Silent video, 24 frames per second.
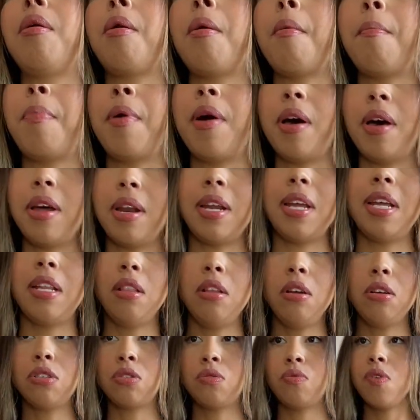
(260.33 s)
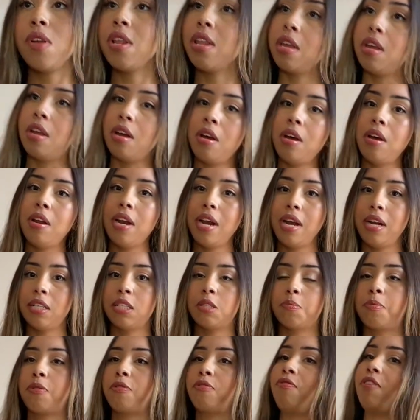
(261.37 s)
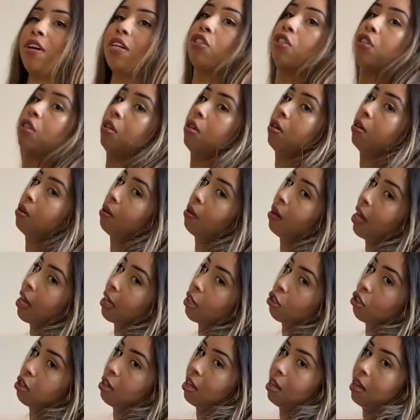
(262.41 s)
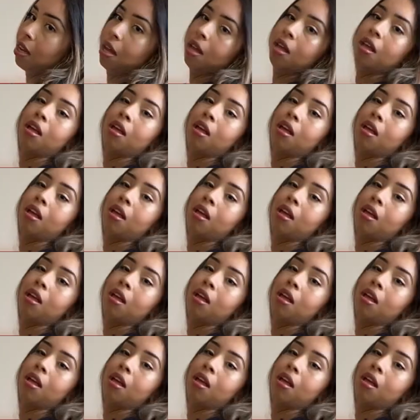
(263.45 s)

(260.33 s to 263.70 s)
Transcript: but it looks really good and it's professional. Actually,